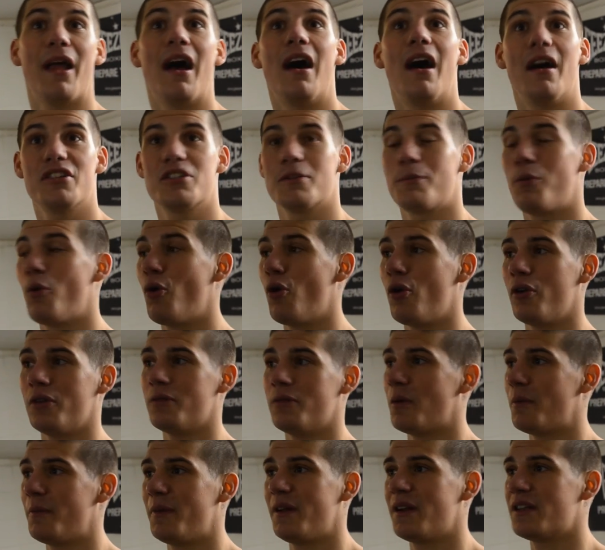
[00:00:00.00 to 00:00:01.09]
are supporting
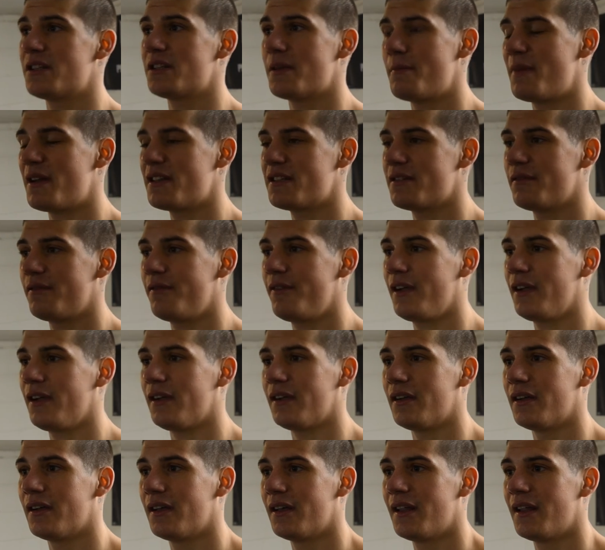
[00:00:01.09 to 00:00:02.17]
them. I mean, that's a massive thing.